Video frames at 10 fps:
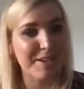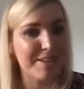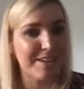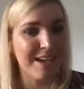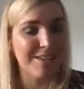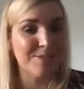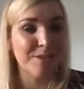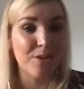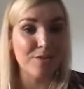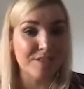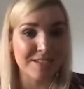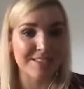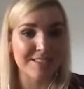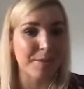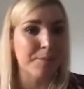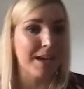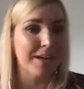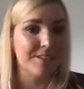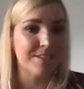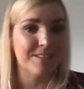hear how COVID has
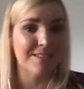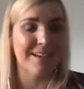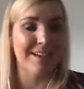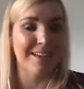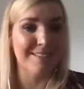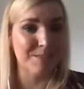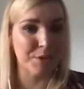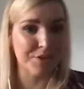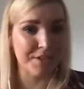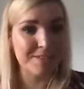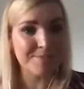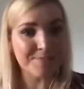impacted uh, this project.